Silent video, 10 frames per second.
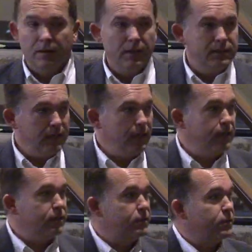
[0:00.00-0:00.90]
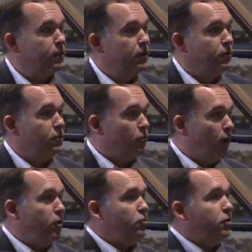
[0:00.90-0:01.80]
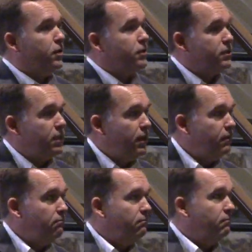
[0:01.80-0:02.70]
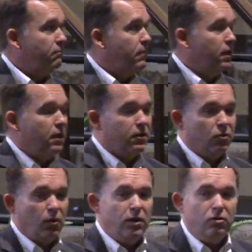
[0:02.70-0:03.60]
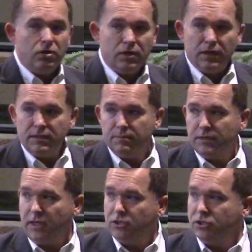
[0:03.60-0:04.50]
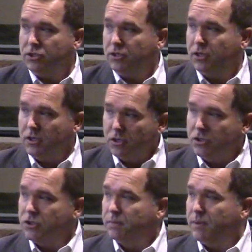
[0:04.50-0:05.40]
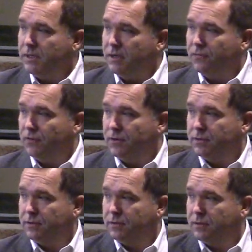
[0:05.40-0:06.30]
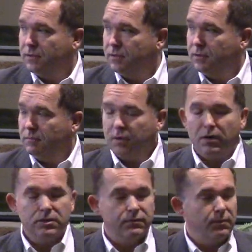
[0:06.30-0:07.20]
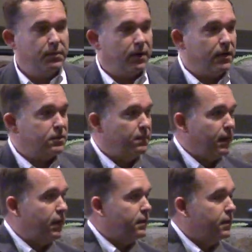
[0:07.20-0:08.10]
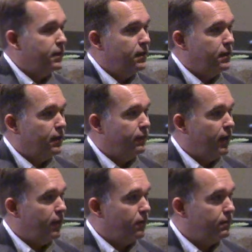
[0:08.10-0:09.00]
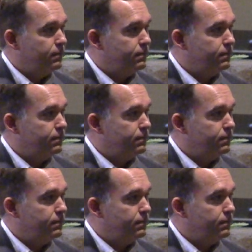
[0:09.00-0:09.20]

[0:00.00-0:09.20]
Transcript: He says, the way you look at sin, the way you look at temptation should be different because of the prospect of hell.